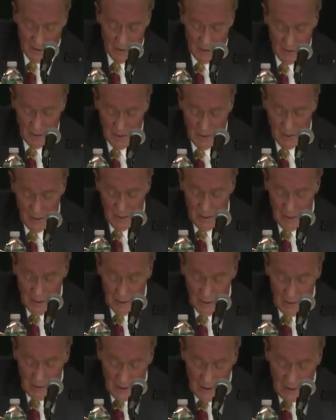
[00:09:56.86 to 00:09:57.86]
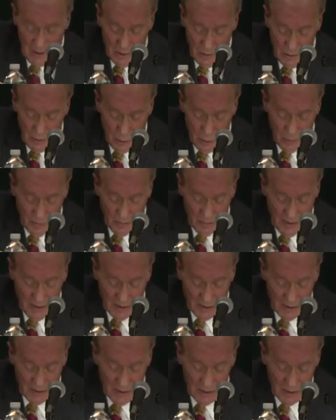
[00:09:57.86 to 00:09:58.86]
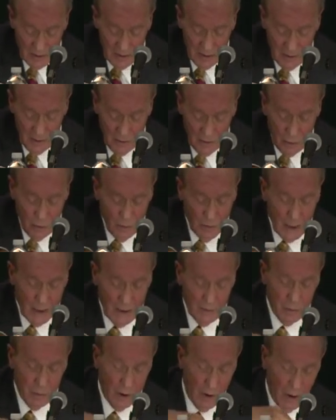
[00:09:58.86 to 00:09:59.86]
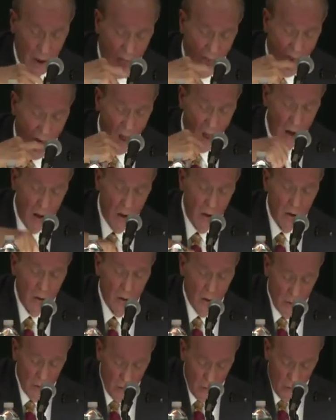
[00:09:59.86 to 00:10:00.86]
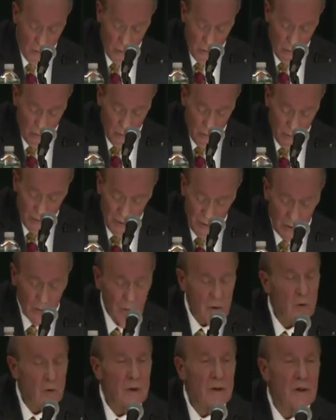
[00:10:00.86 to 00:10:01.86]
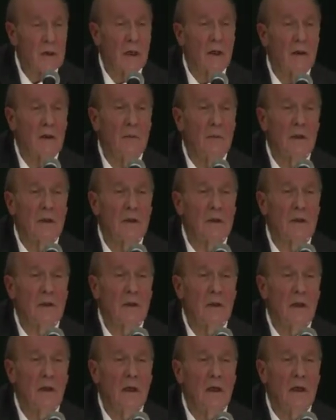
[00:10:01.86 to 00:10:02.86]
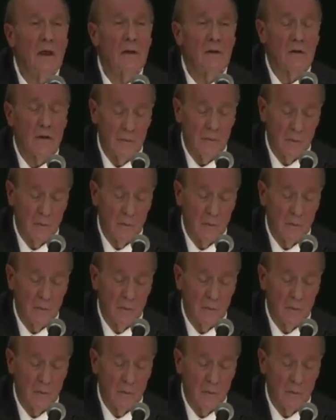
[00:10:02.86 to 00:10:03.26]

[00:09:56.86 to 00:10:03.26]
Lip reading: it, leading to a best-selling New Bible, with no Jewish elements in it.